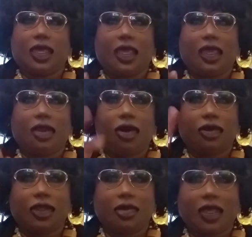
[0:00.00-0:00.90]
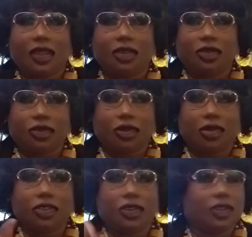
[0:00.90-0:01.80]
And already my hands are a little
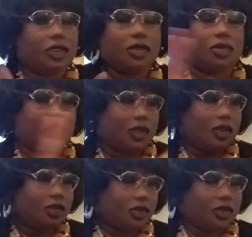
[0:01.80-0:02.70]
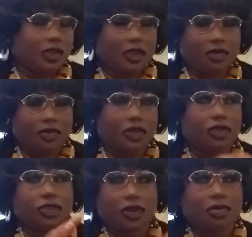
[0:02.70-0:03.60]
bit dirty because
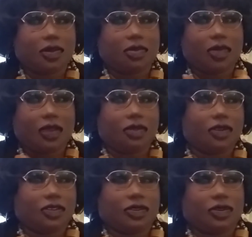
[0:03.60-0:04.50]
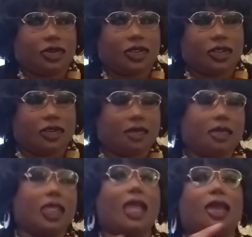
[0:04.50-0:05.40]
there's some makeup residue on here.
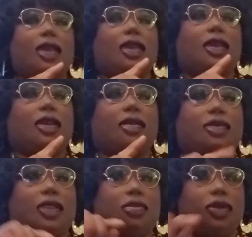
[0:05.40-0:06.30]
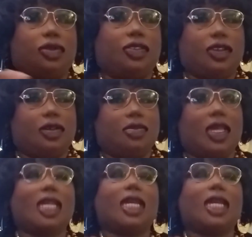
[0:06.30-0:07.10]
Pro tip: